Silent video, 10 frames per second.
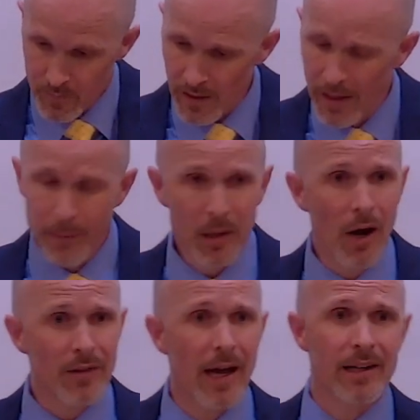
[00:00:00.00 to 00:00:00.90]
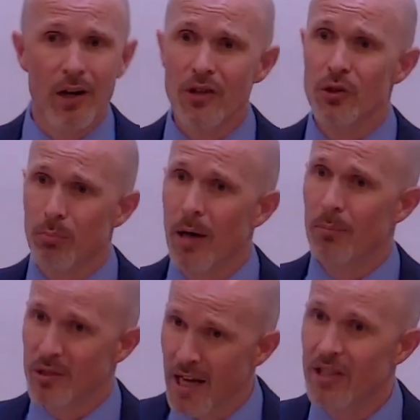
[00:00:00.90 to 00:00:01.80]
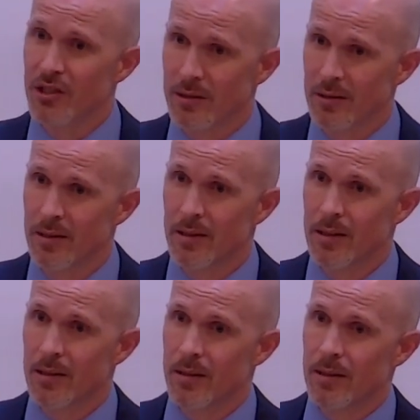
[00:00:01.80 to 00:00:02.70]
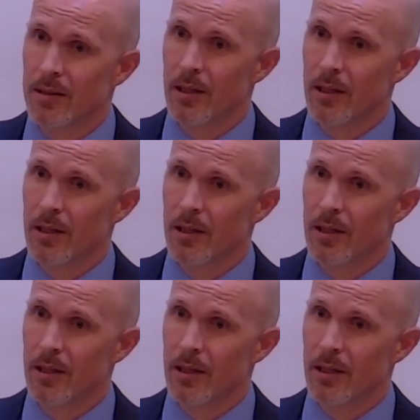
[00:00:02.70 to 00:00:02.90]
And beyond that, it also brought protection it